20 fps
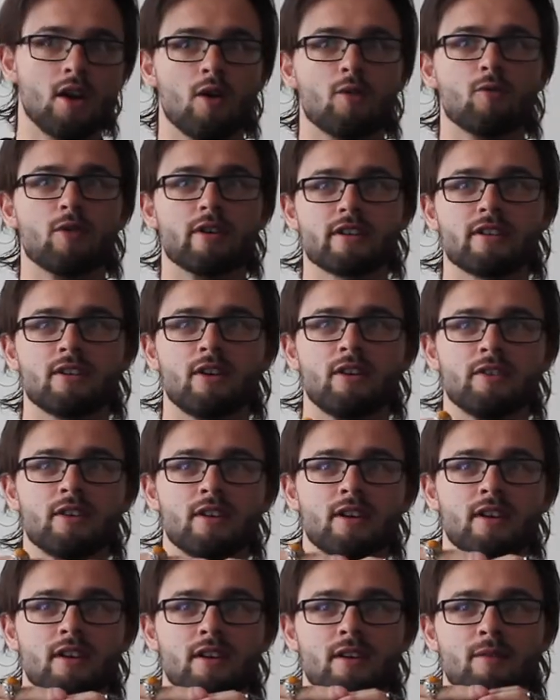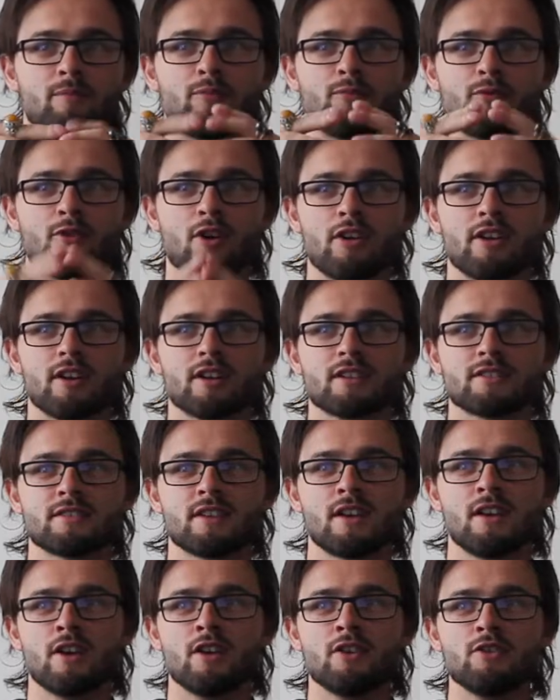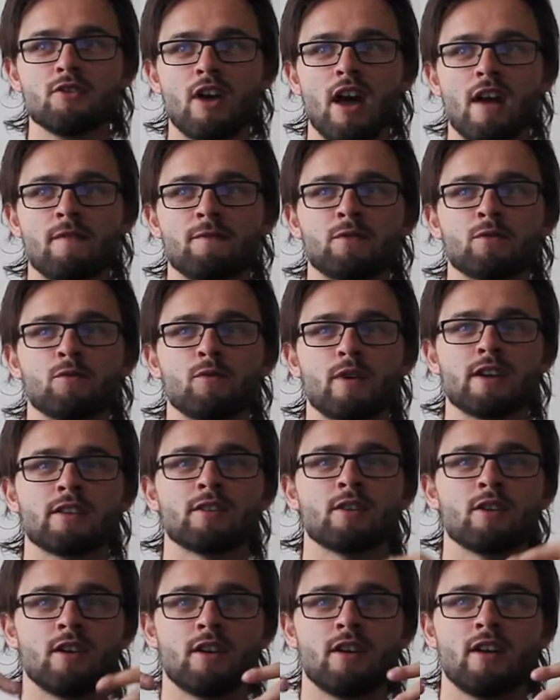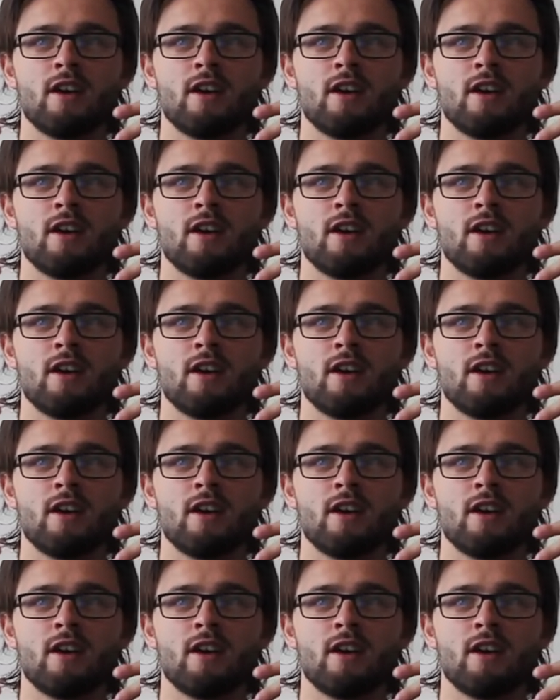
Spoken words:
on the products, you have to wait